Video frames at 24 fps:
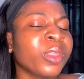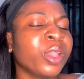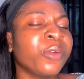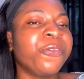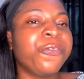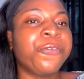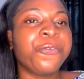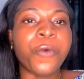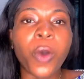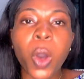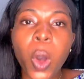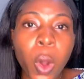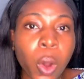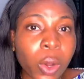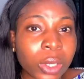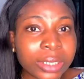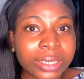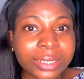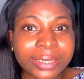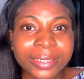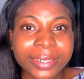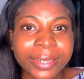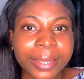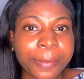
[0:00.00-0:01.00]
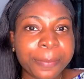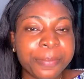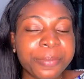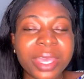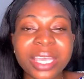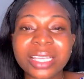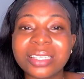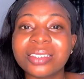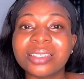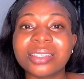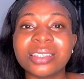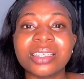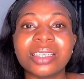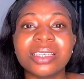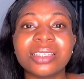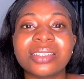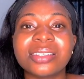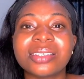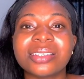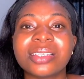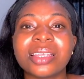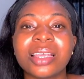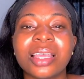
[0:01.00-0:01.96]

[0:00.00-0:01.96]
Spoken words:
fun, makes it